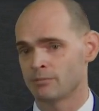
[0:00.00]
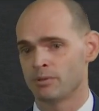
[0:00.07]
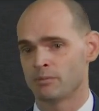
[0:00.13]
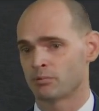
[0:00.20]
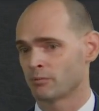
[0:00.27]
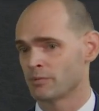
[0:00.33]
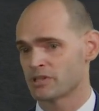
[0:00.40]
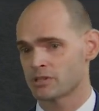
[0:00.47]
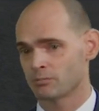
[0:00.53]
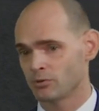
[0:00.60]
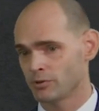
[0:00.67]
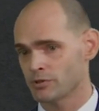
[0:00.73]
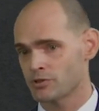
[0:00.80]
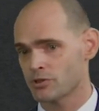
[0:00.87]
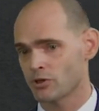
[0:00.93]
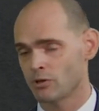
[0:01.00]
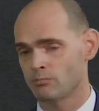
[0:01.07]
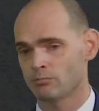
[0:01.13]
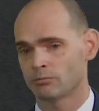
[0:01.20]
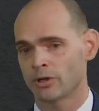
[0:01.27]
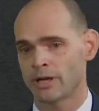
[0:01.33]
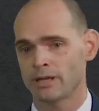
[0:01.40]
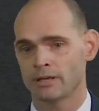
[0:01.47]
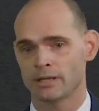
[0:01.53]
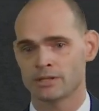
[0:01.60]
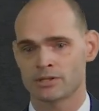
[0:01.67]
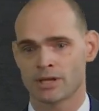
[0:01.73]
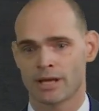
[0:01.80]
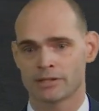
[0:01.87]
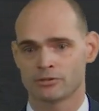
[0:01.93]
be permissible in scope, right, it's
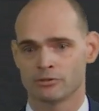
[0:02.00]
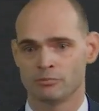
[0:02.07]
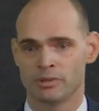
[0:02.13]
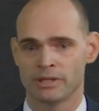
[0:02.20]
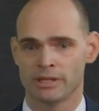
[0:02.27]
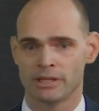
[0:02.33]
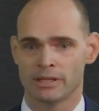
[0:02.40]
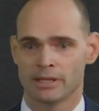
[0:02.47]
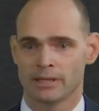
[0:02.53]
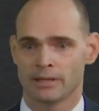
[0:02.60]
got to be,